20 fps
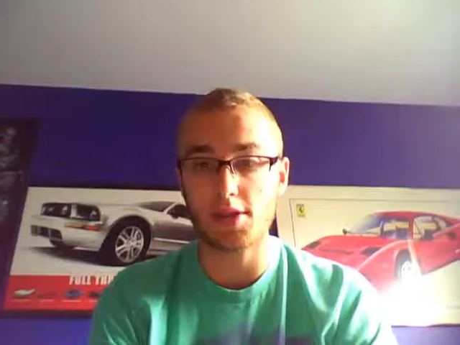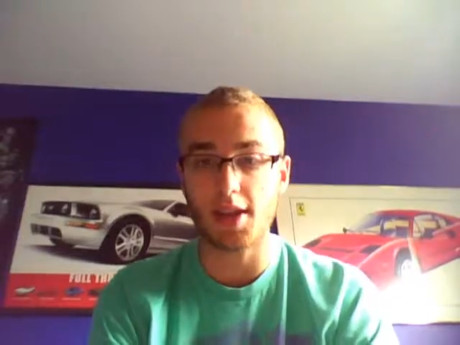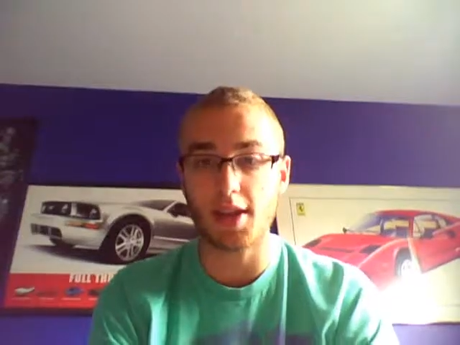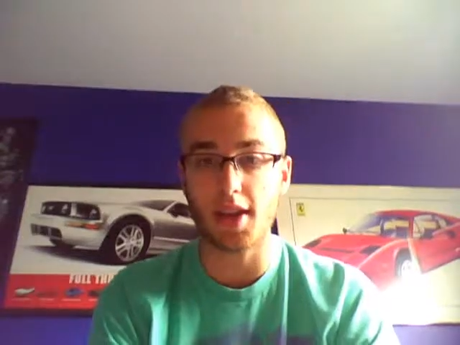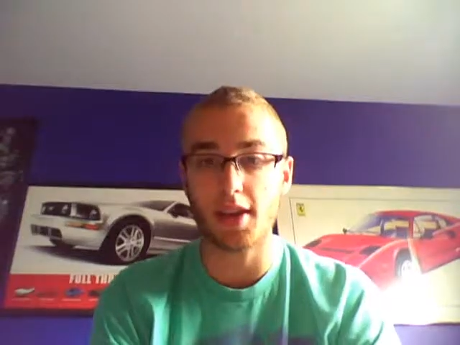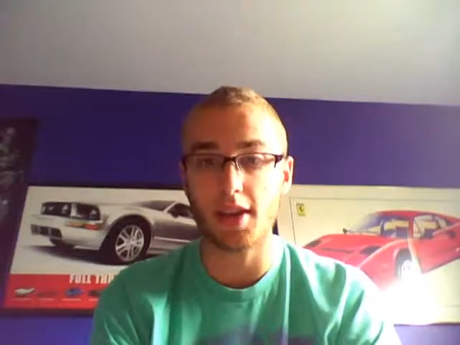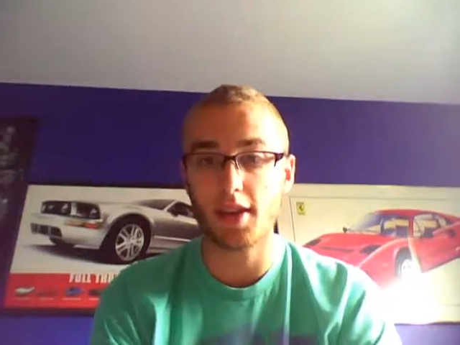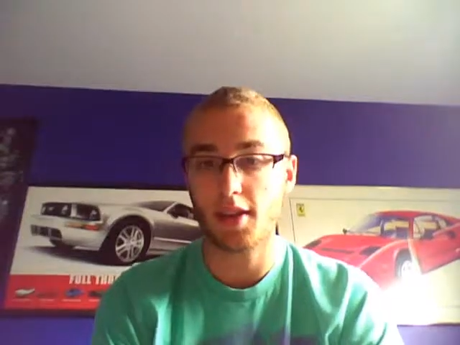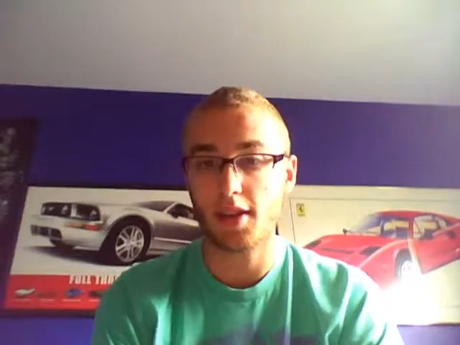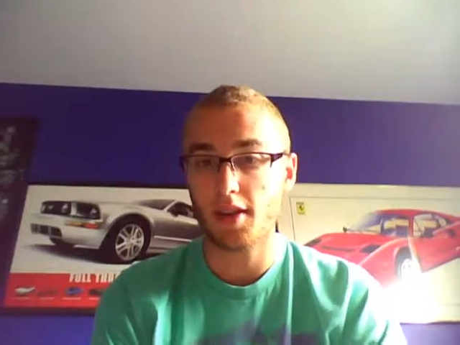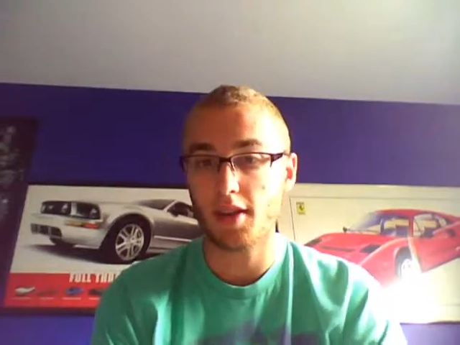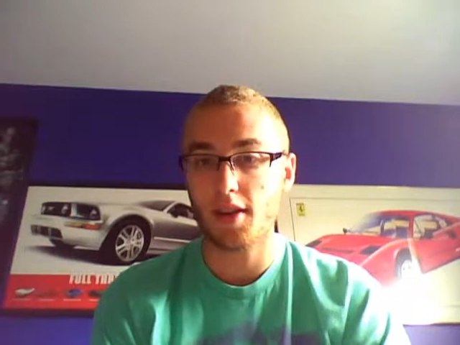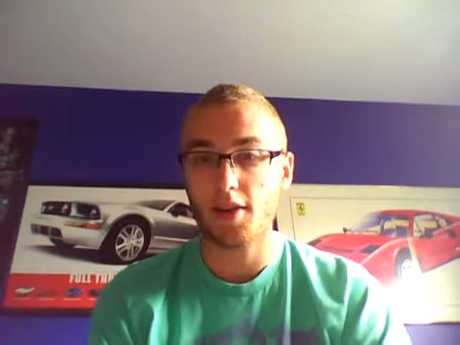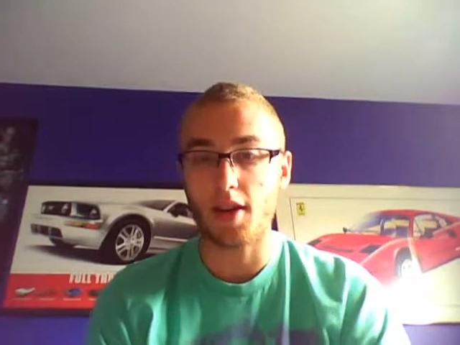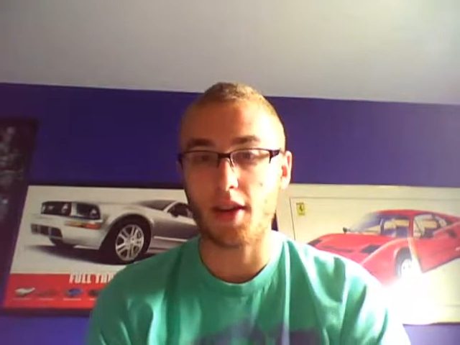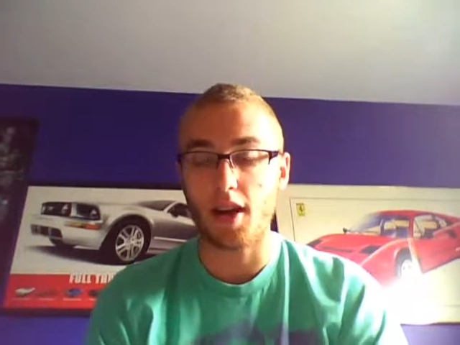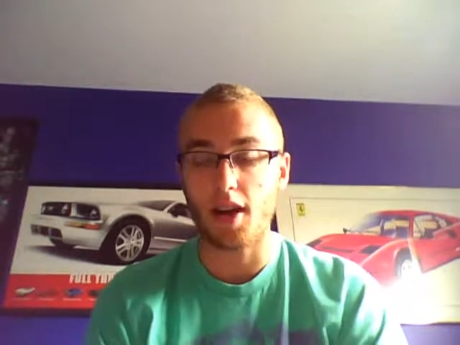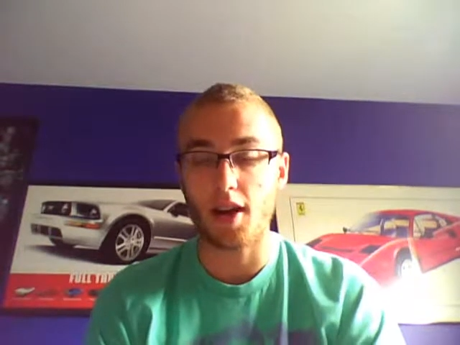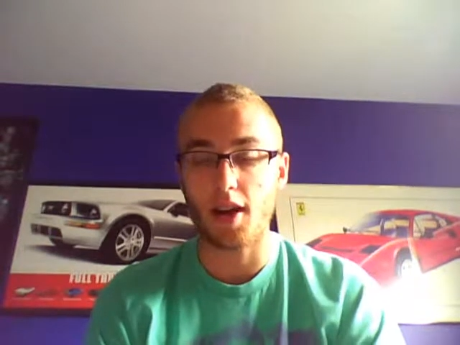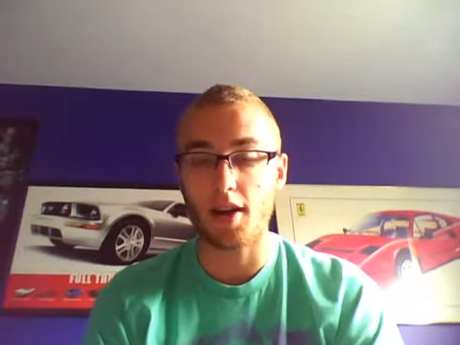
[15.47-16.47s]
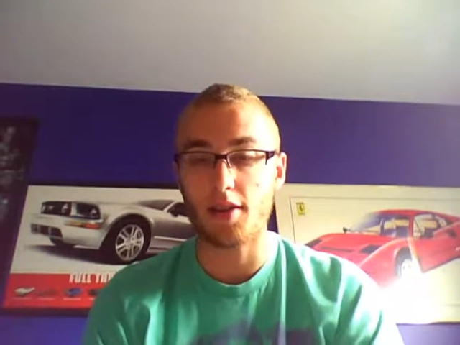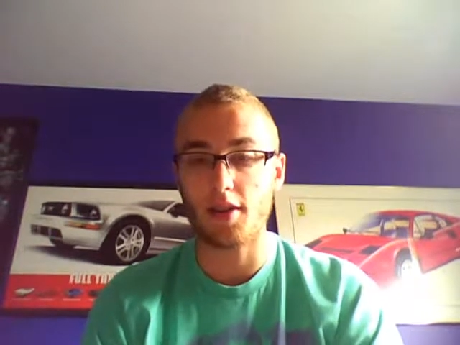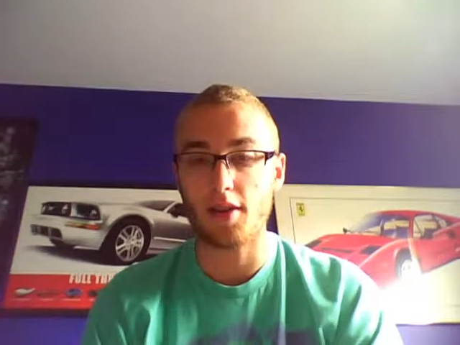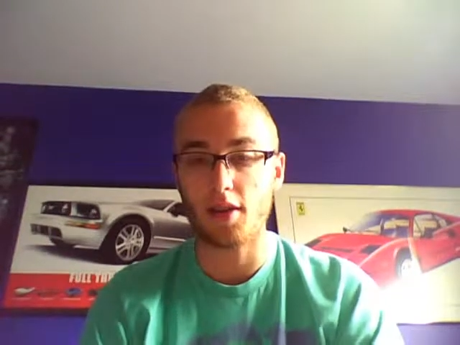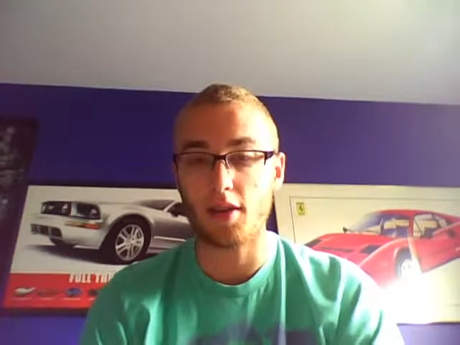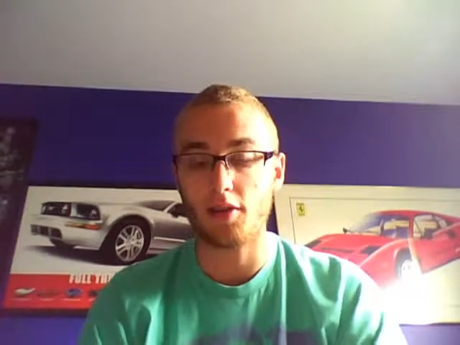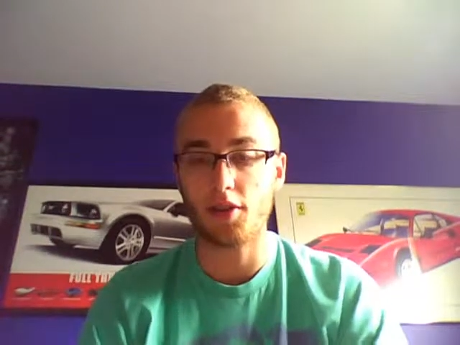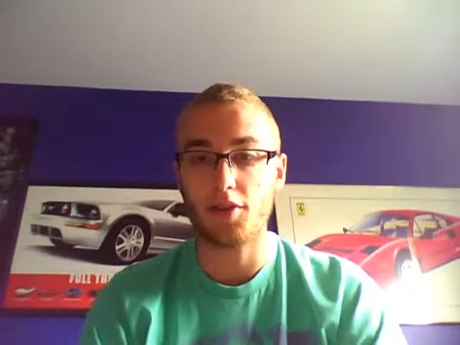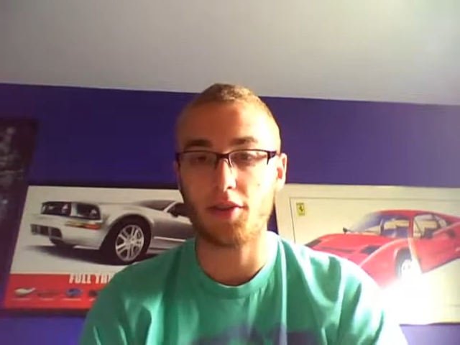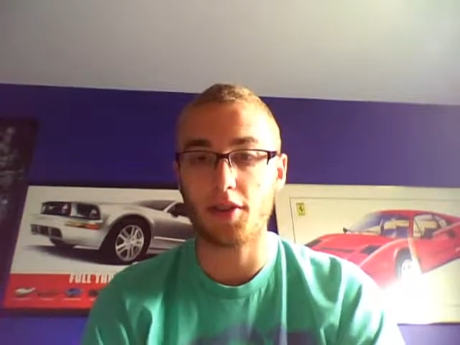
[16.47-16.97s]
thing,
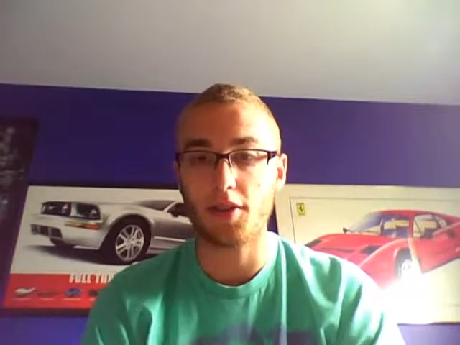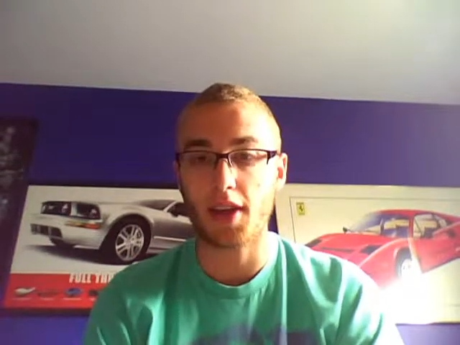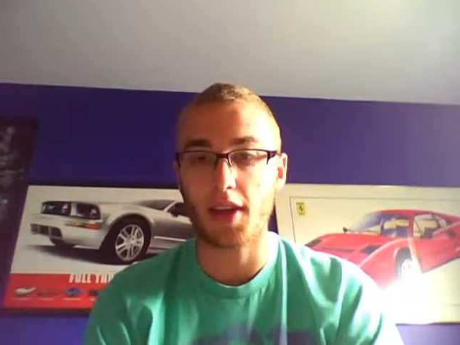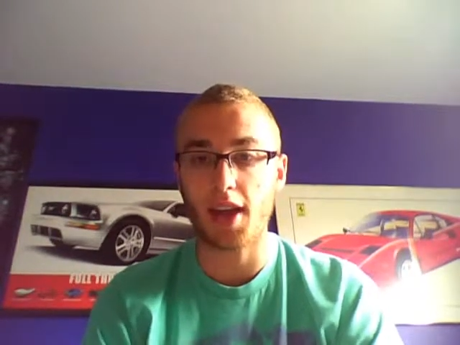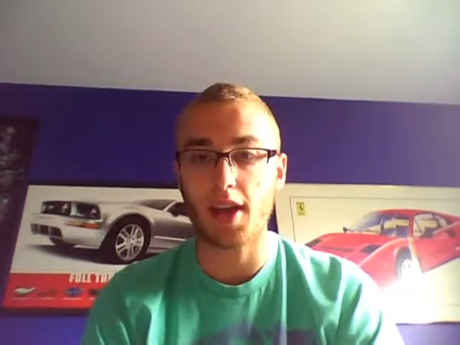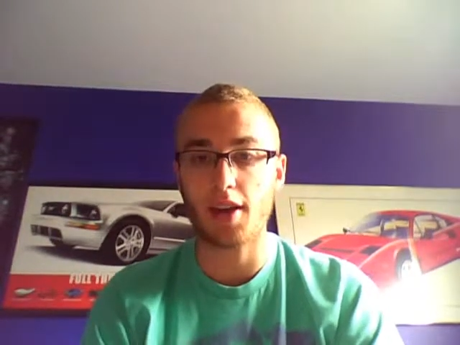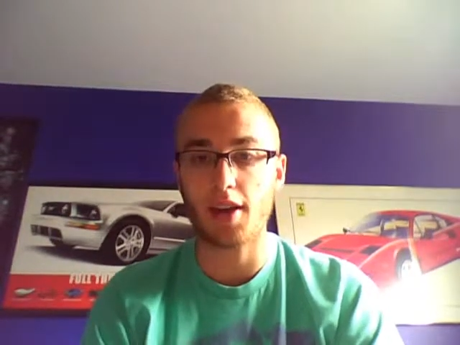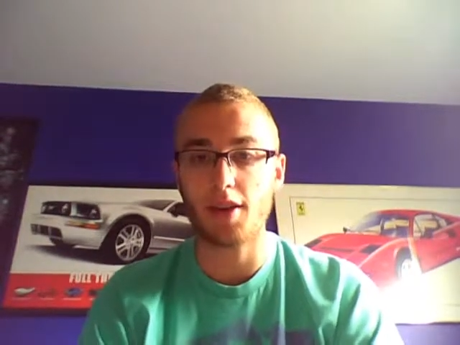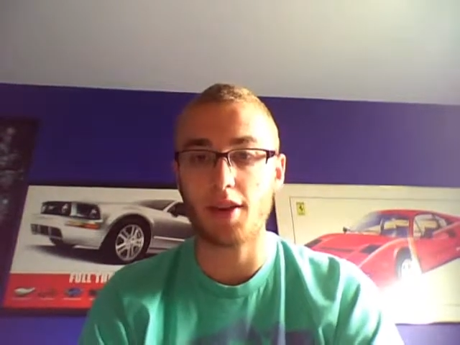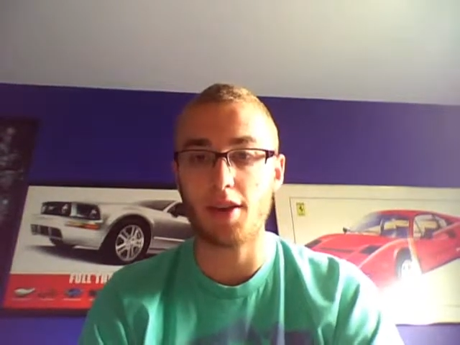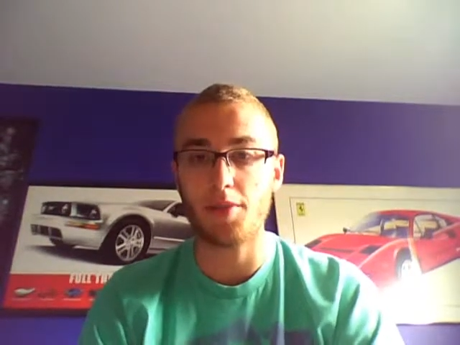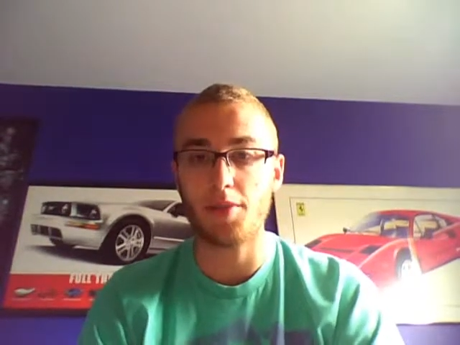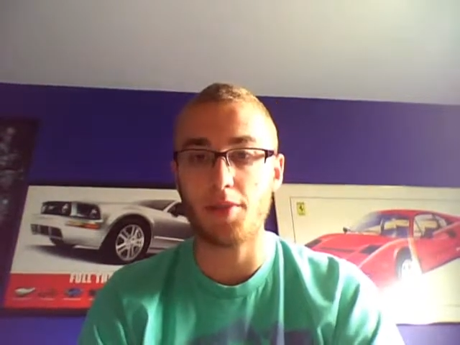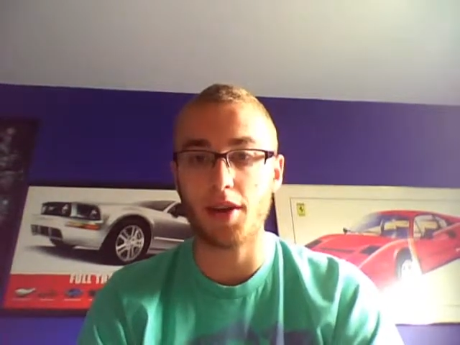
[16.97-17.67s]
not only for Canada,